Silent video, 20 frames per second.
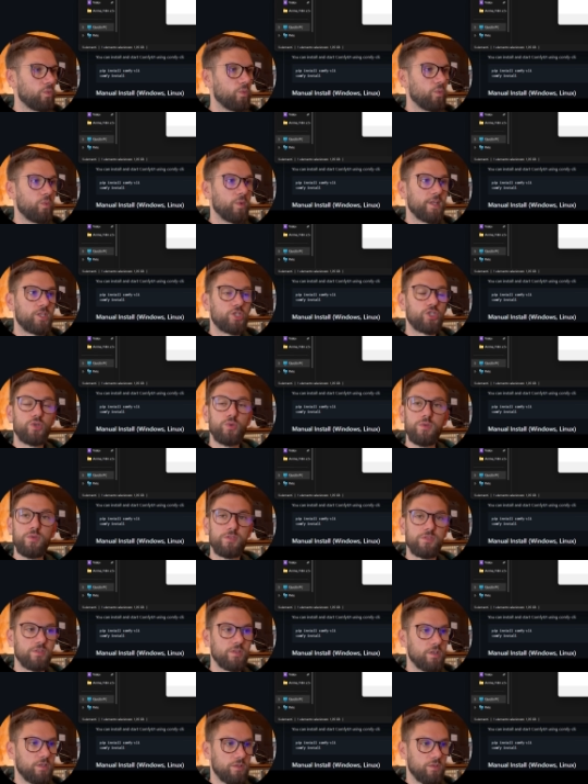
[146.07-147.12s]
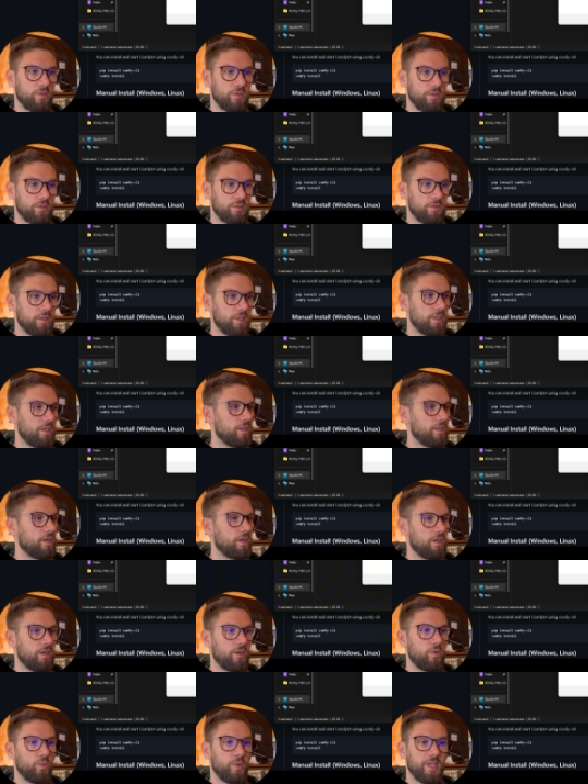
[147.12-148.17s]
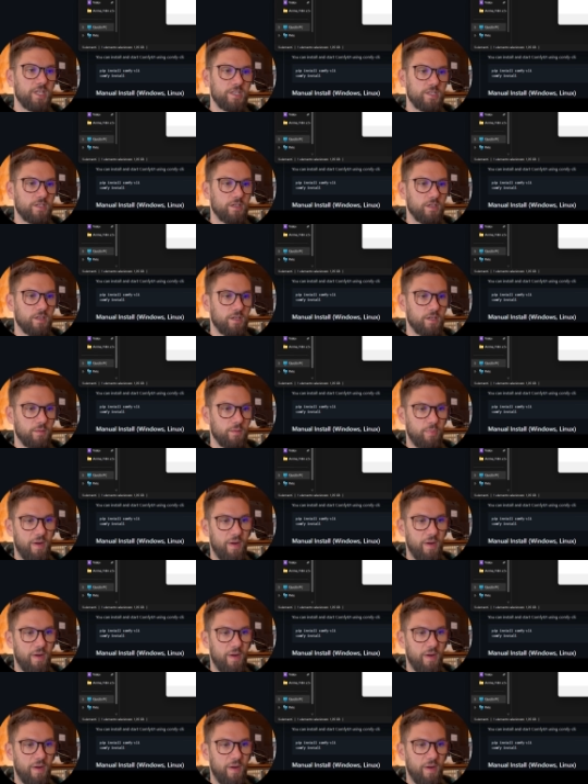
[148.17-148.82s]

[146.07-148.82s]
We choose uh, in uh, which uh,